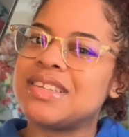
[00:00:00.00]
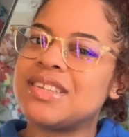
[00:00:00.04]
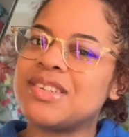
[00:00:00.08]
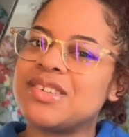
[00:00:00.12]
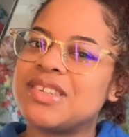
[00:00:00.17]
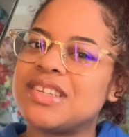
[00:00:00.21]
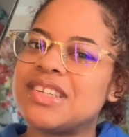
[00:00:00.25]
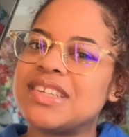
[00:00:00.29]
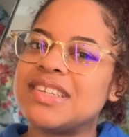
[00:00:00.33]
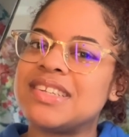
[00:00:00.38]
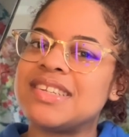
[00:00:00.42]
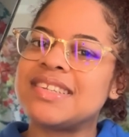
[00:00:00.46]
So
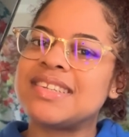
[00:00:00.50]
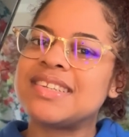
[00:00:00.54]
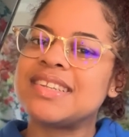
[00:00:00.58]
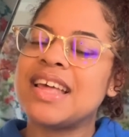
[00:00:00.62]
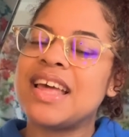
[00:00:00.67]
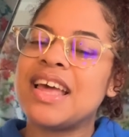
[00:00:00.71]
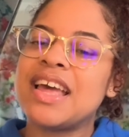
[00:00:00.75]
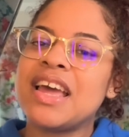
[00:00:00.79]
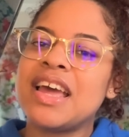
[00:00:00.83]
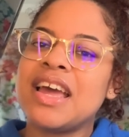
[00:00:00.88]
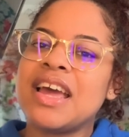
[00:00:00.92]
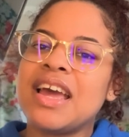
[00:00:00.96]
it's just,
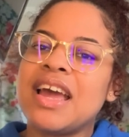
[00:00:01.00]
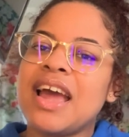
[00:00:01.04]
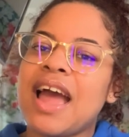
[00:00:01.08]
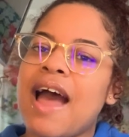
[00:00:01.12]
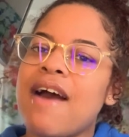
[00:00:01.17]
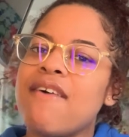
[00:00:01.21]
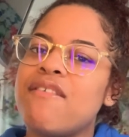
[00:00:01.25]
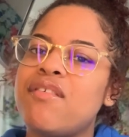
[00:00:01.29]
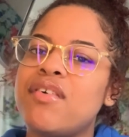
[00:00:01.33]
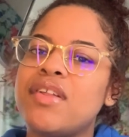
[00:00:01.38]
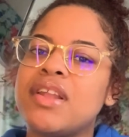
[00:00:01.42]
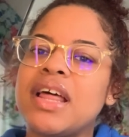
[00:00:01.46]

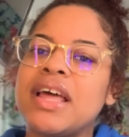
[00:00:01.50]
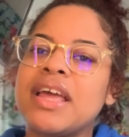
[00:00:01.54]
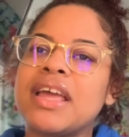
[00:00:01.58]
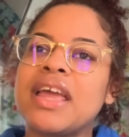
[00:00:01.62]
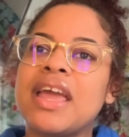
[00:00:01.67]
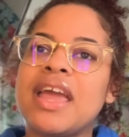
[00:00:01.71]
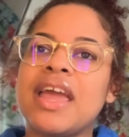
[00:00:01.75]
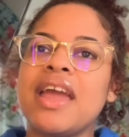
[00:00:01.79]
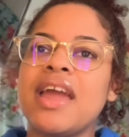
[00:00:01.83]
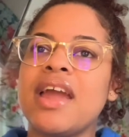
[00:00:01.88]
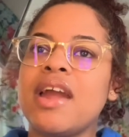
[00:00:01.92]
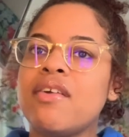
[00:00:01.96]
I feel
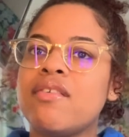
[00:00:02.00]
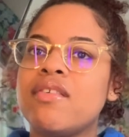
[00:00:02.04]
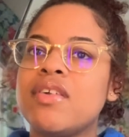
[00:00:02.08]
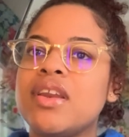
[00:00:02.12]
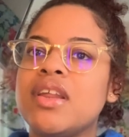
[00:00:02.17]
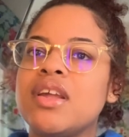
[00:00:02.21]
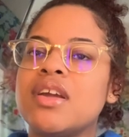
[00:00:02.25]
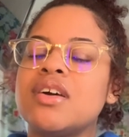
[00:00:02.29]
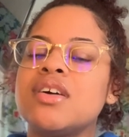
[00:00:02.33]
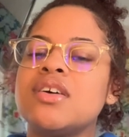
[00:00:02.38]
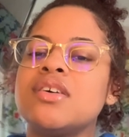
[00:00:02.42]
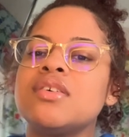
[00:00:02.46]
hair
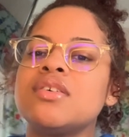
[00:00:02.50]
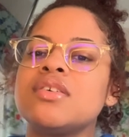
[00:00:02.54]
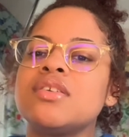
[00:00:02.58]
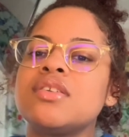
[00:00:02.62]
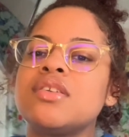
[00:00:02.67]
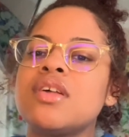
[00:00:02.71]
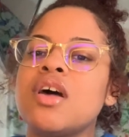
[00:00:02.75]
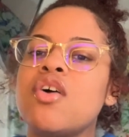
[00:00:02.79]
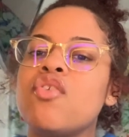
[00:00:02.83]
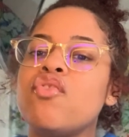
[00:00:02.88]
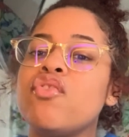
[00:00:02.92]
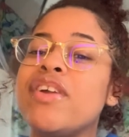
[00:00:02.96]
videos,